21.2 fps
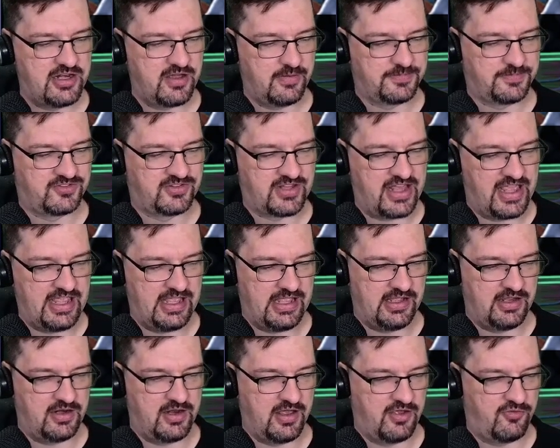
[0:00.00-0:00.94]
saying,
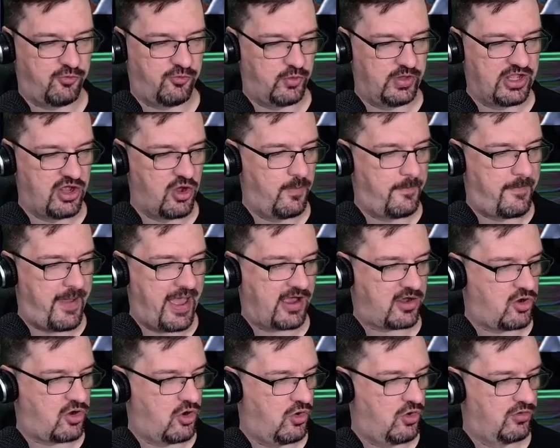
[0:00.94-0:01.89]
if we go back
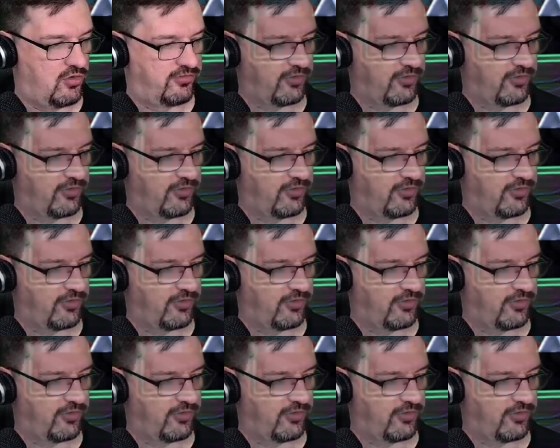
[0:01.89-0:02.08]
over